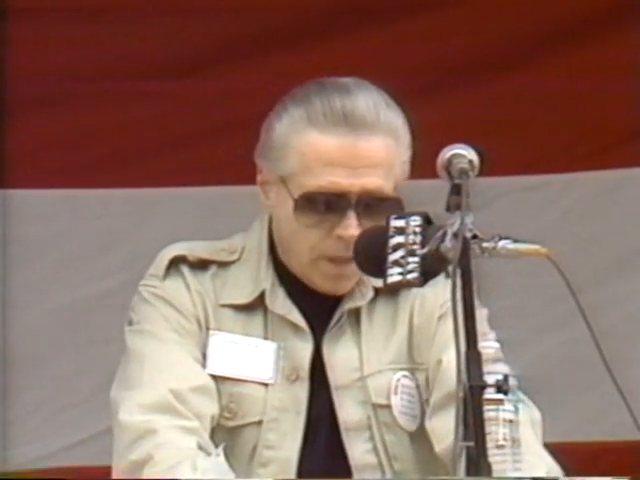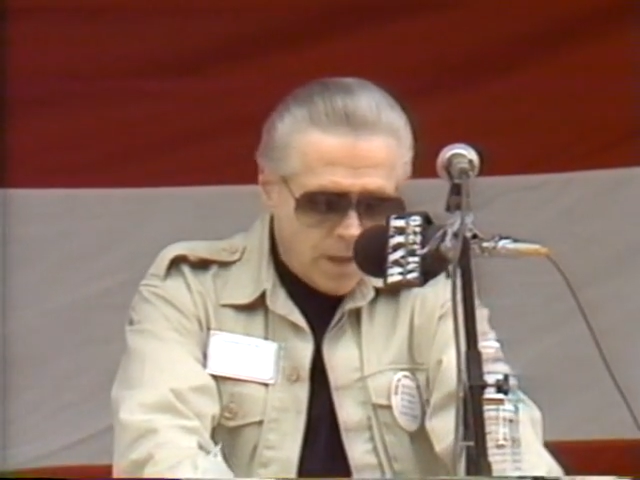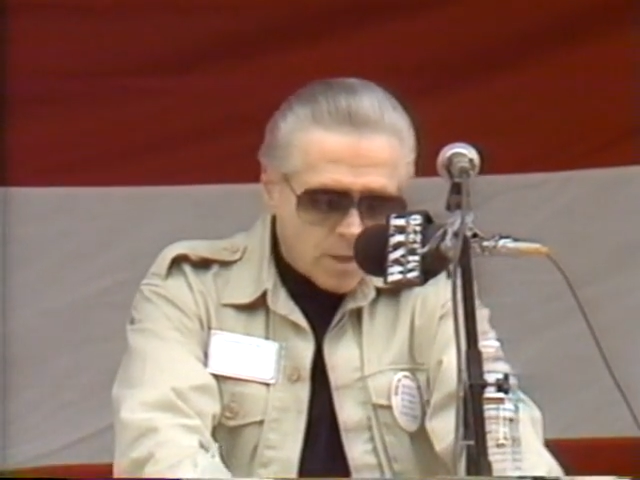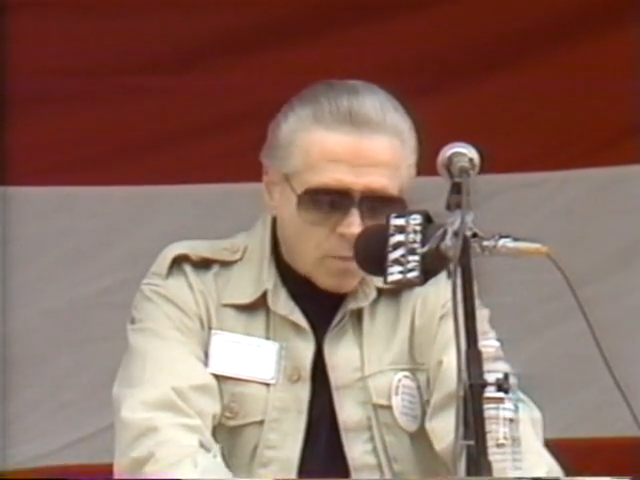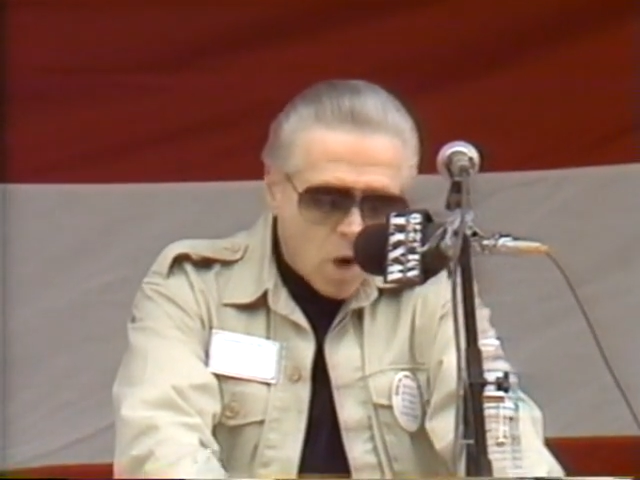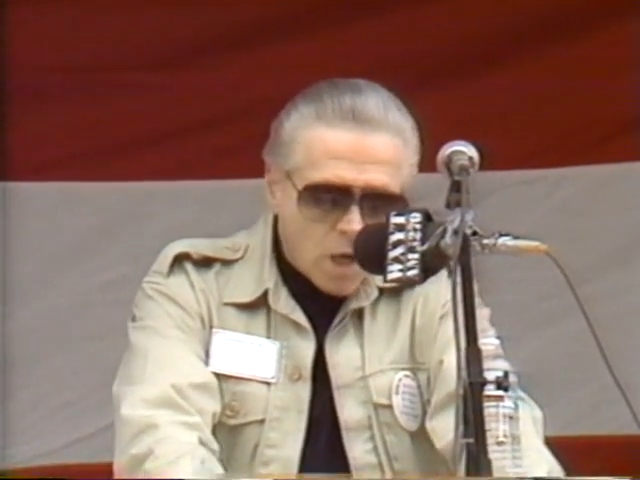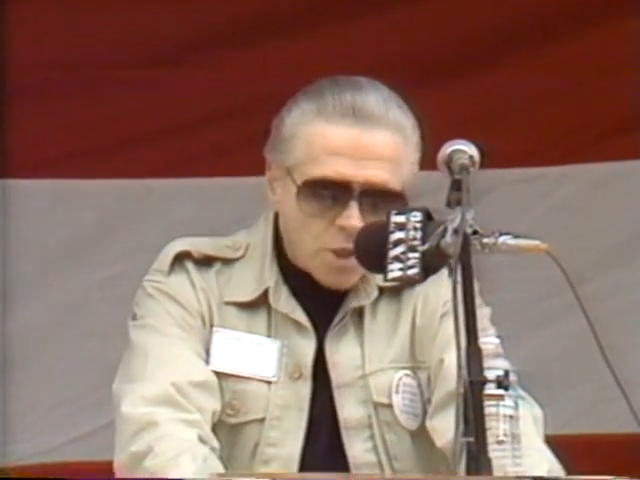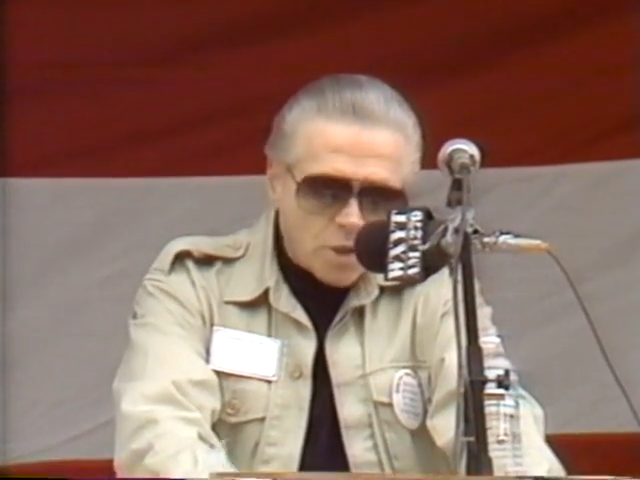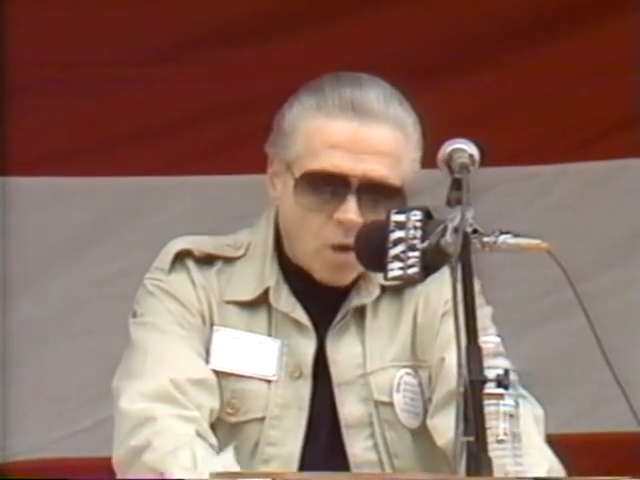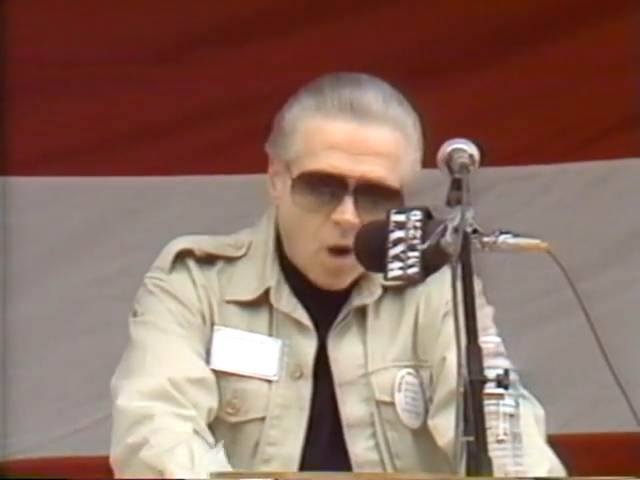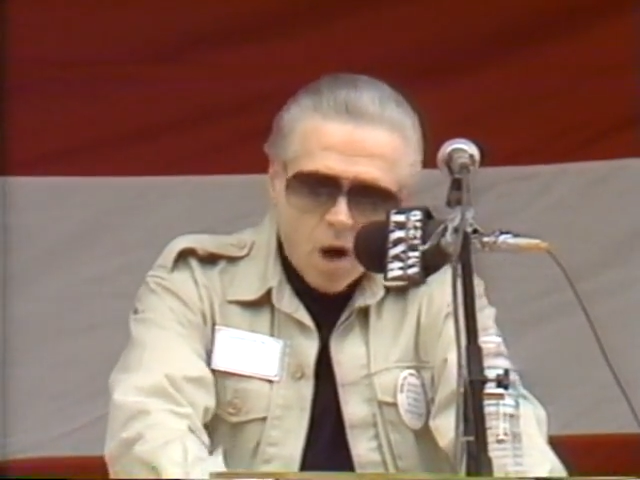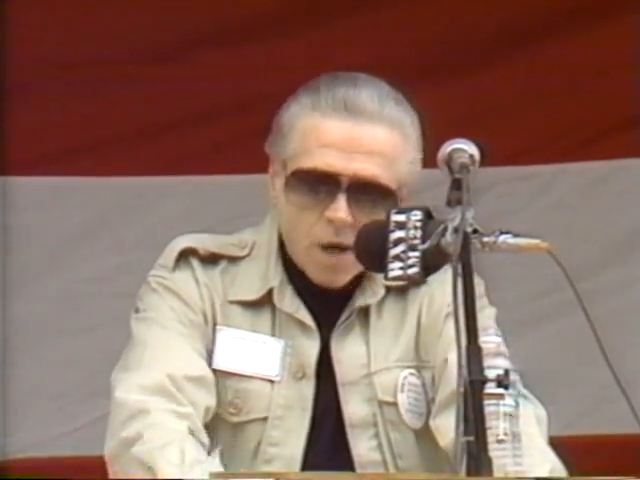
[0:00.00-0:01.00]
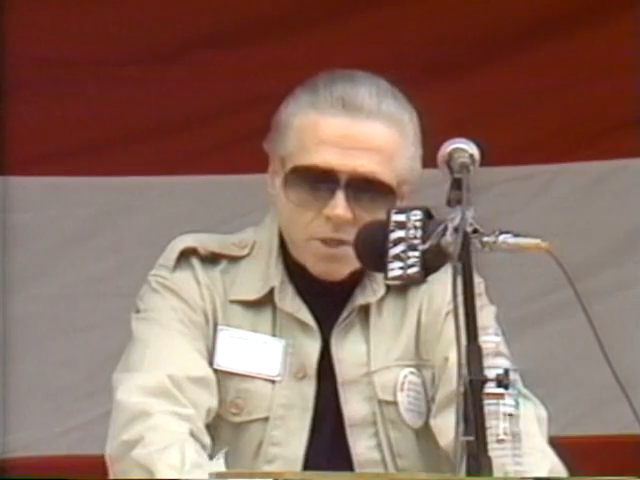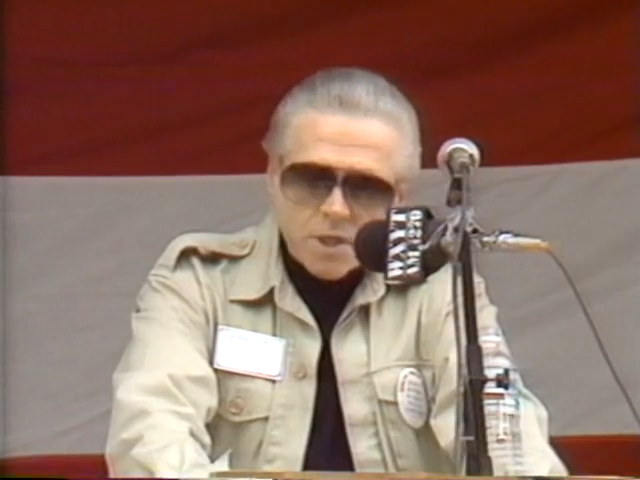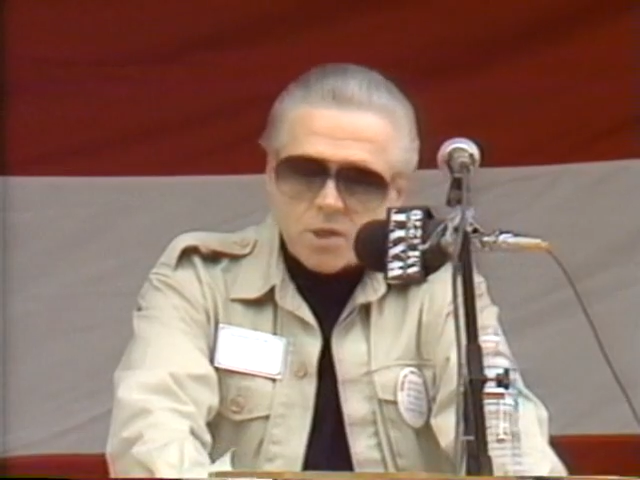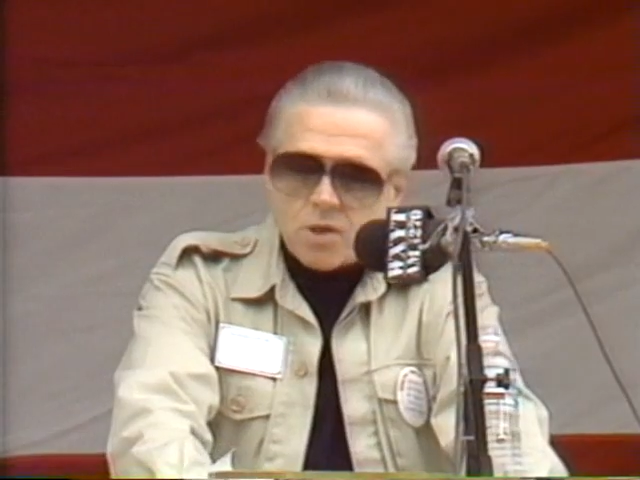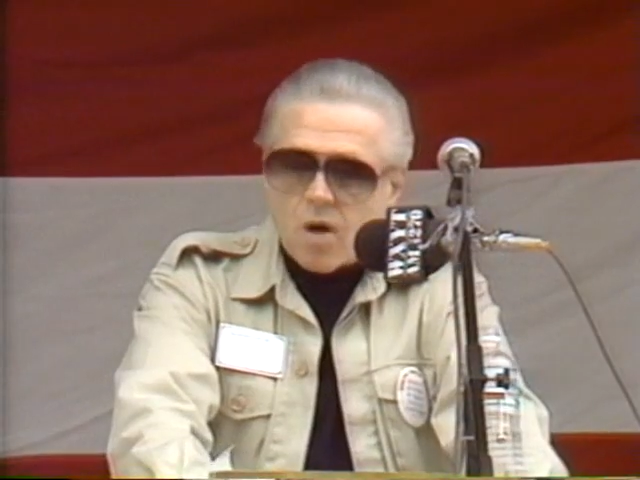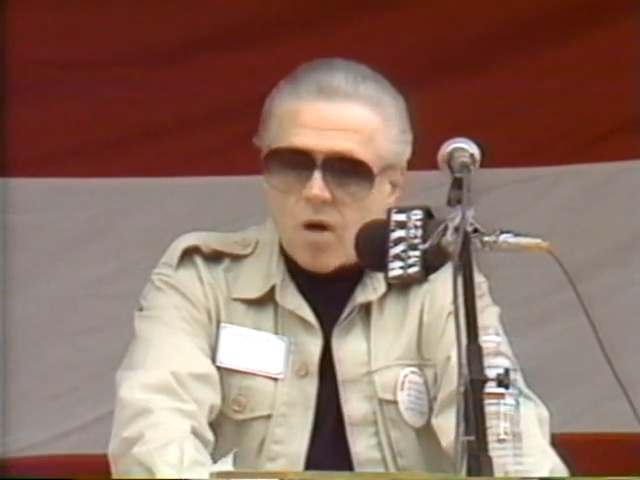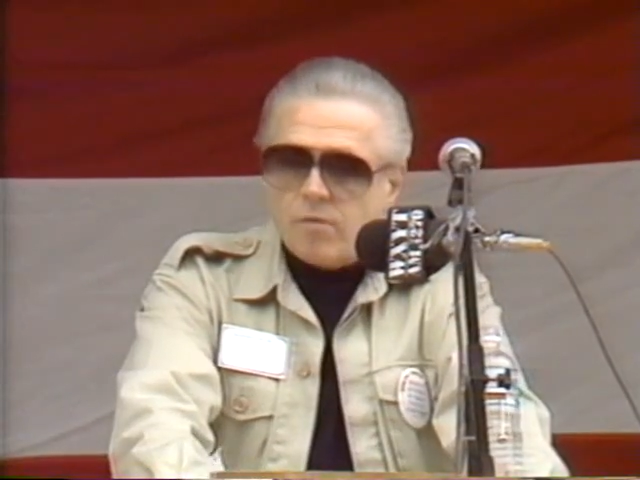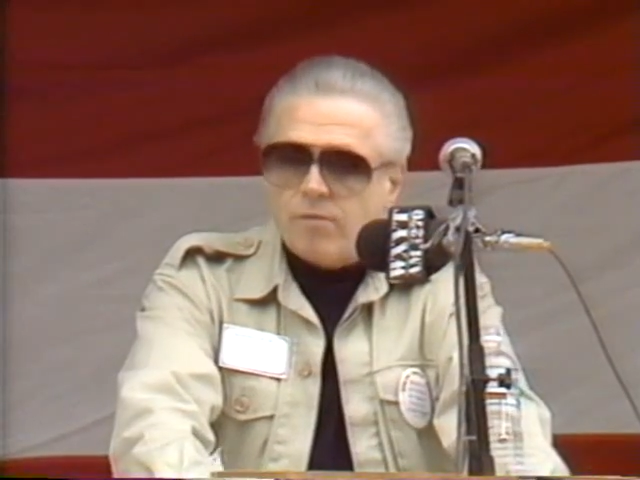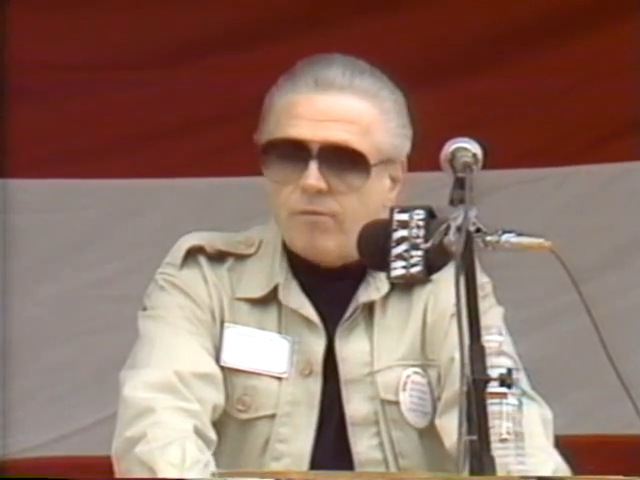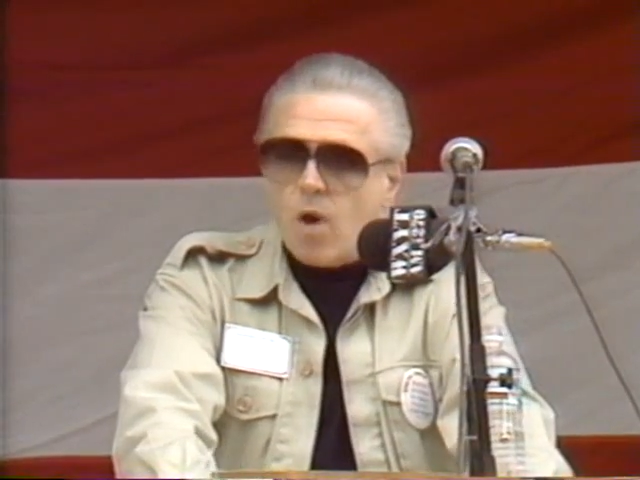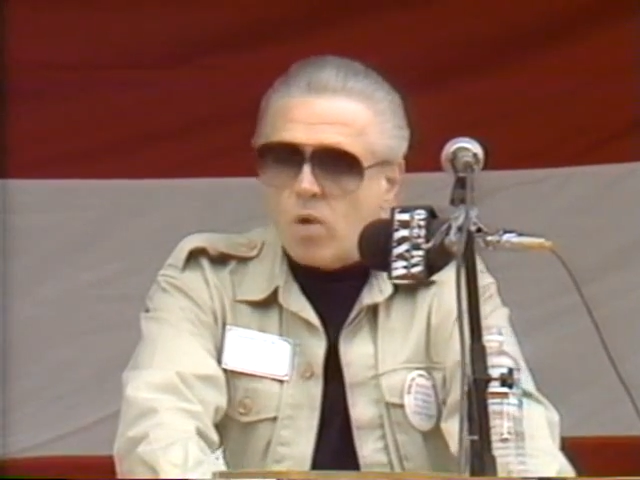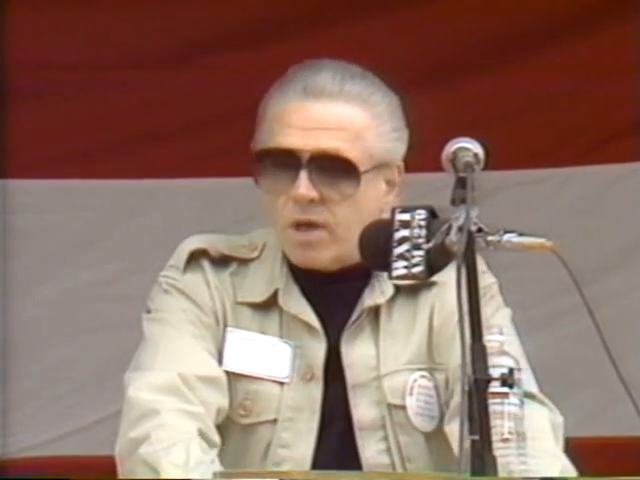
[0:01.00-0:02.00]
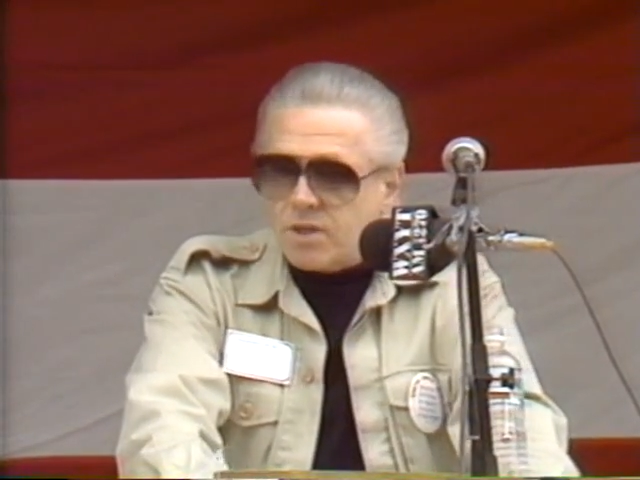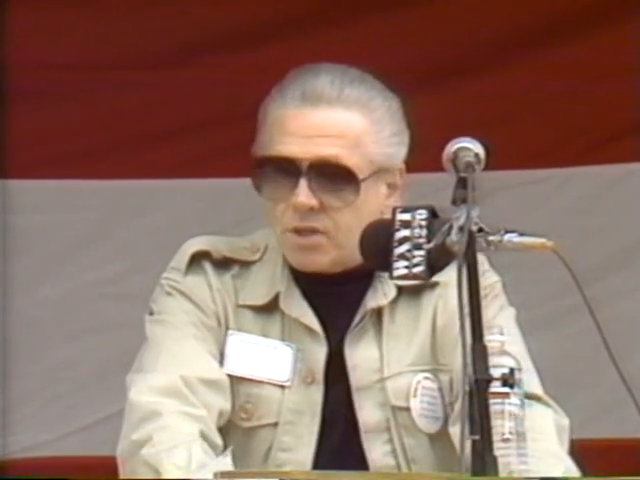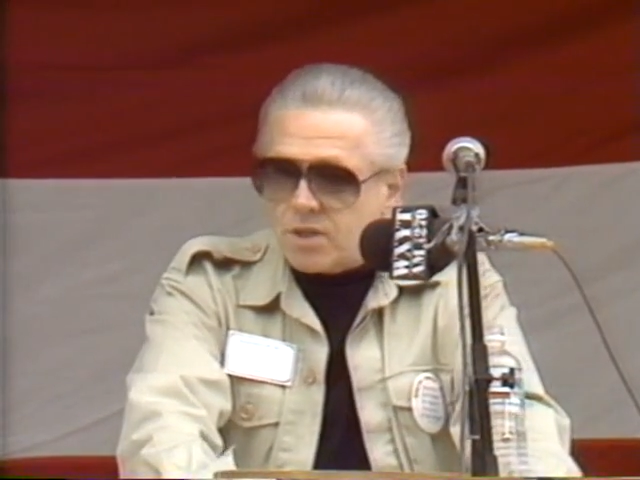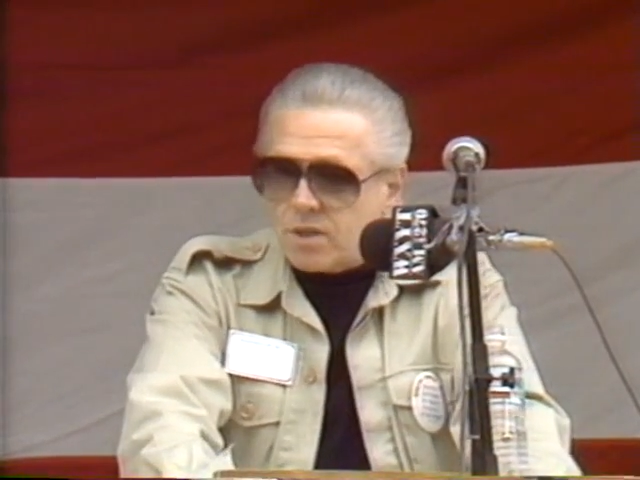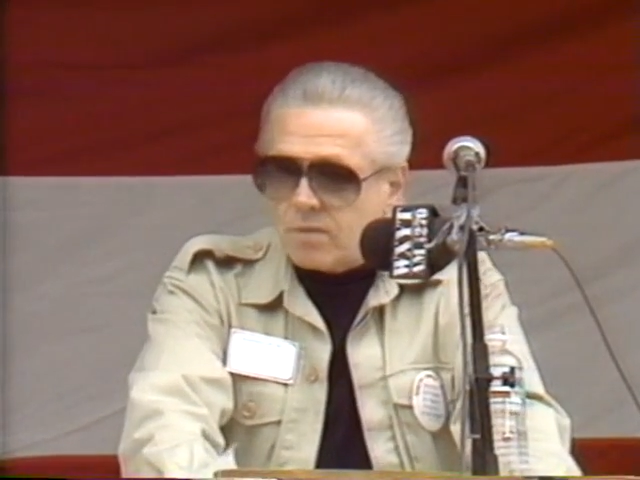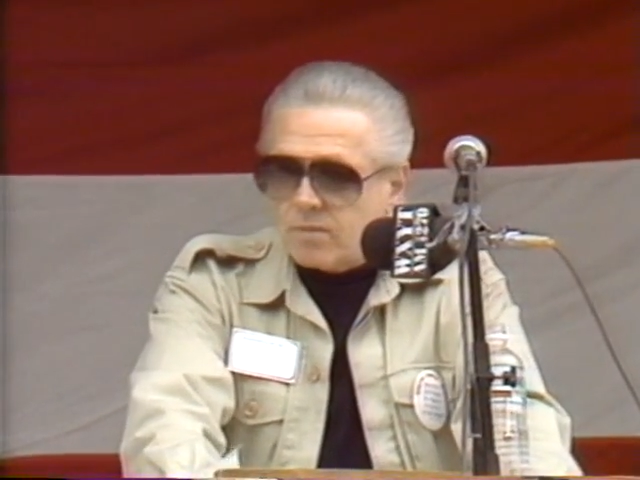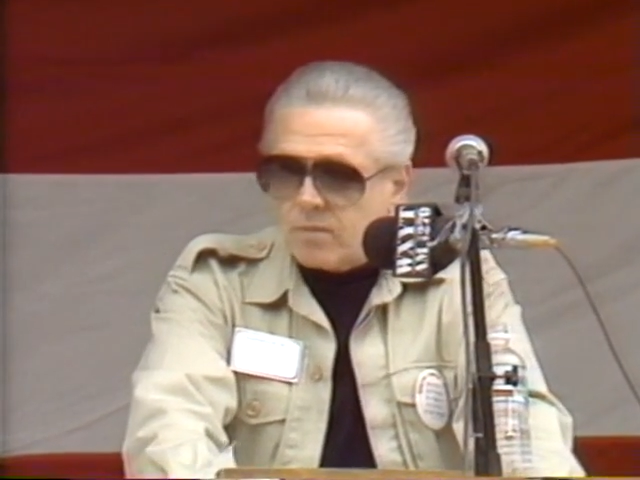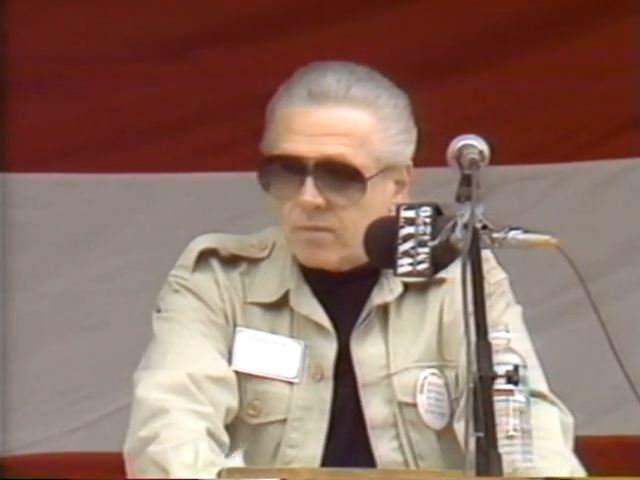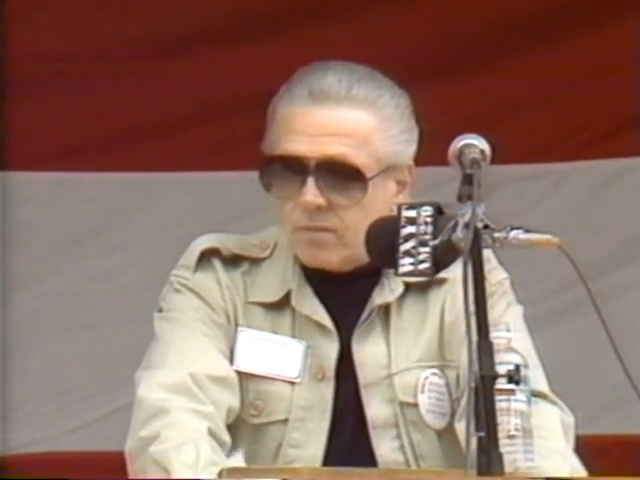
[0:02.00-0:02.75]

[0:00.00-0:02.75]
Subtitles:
In the martial arts, it's called focus.